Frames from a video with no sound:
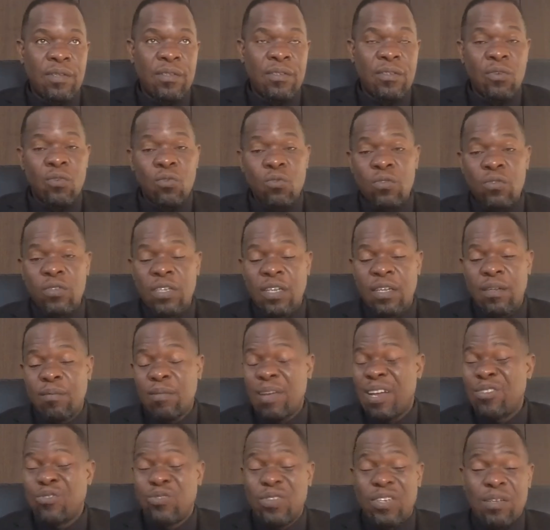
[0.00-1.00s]
loser.
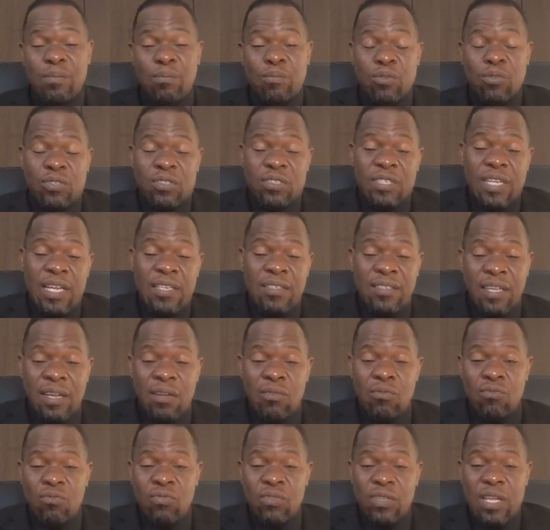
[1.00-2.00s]
But actually, both sides are
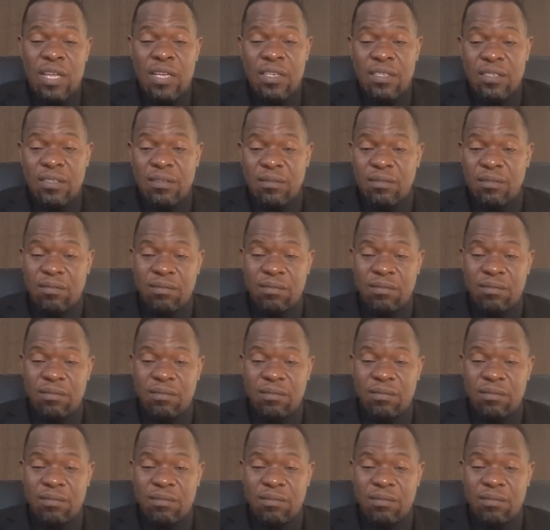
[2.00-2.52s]
losers,